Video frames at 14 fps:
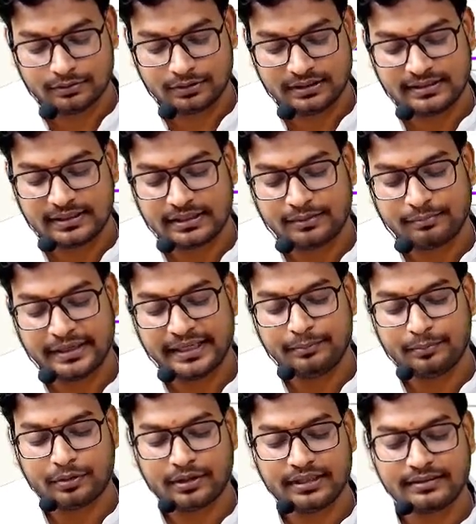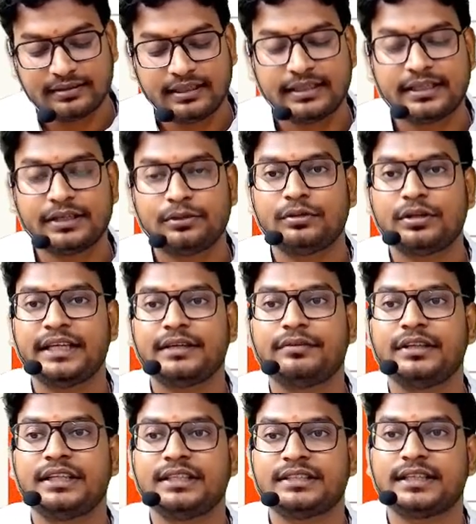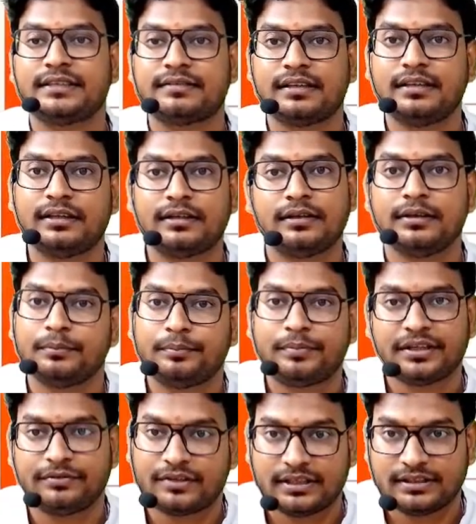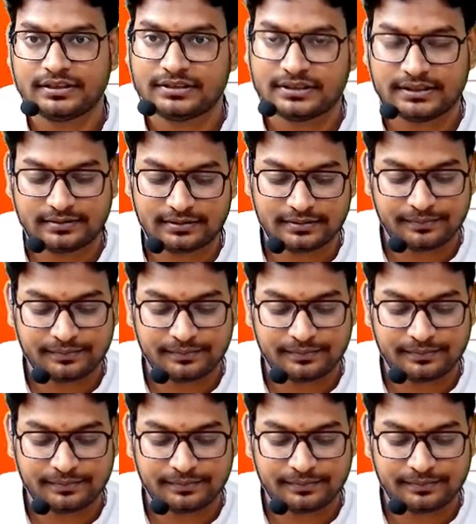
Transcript: These are the main points related to the equity shares and preference shares.